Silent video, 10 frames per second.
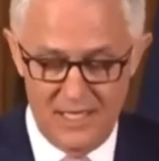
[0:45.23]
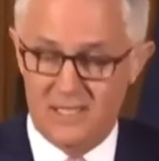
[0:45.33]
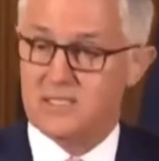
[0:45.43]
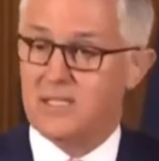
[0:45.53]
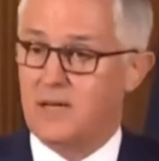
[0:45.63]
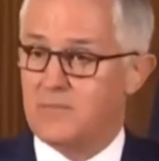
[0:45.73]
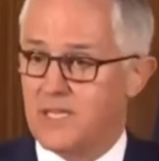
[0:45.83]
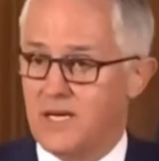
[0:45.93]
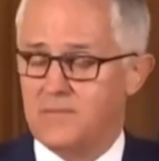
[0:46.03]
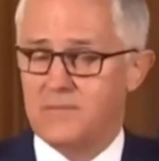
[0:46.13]
At the same
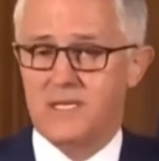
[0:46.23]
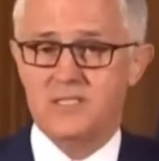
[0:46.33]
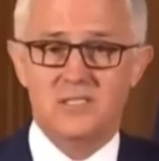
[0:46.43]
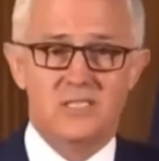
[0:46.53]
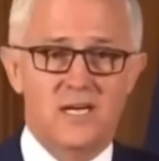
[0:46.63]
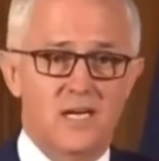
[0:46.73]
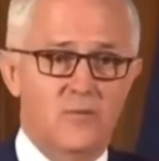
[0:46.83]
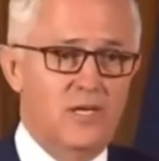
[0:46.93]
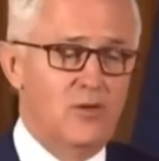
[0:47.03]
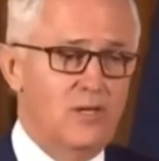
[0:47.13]
time, I should say,
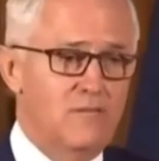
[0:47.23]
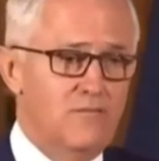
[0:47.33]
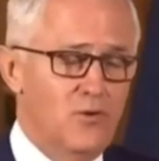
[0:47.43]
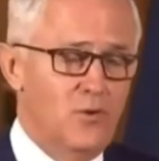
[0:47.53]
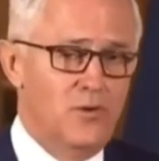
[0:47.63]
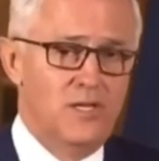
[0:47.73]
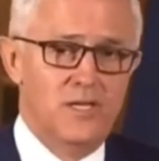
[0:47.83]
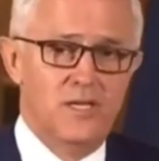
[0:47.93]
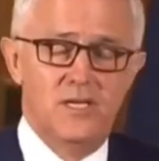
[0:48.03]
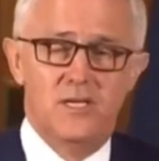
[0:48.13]
we are looking forward